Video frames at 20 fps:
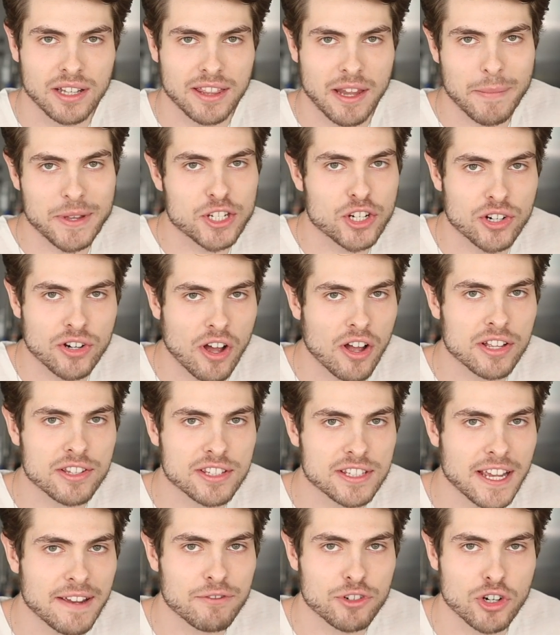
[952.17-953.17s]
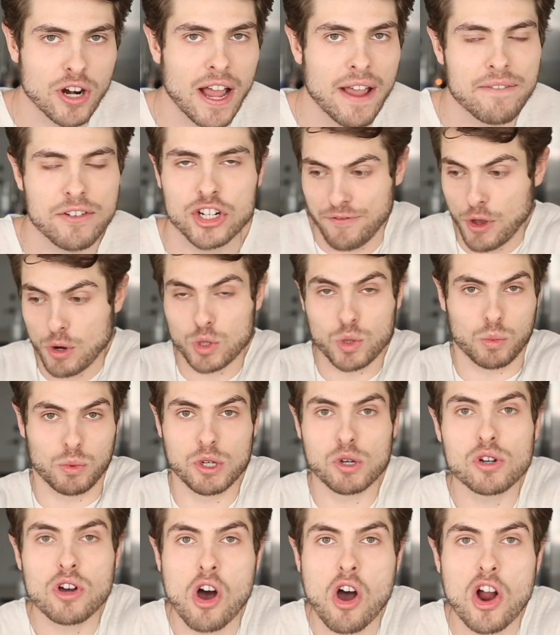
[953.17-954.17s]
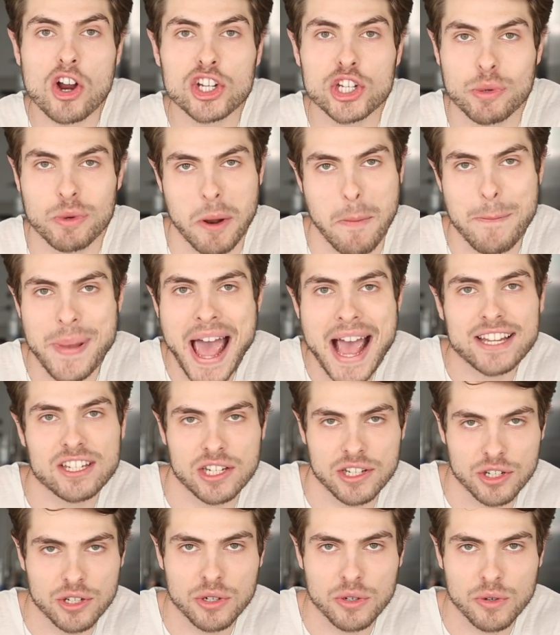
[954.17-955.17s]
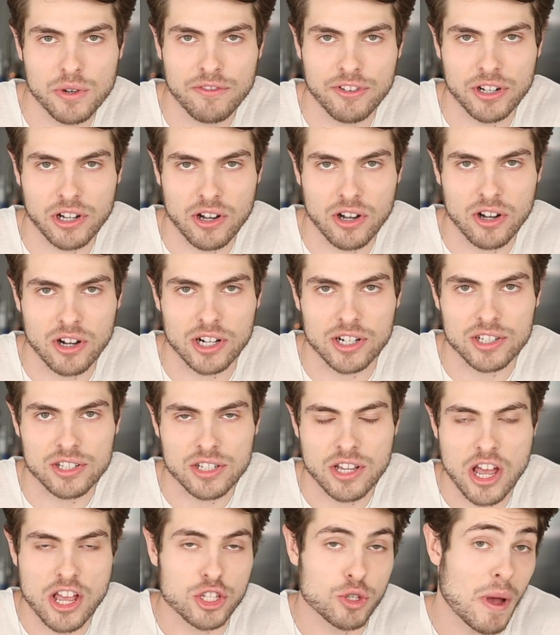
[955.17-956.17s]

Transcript: That means you're an unsafe driver. If there was a real car, she would have bashed into two different cars.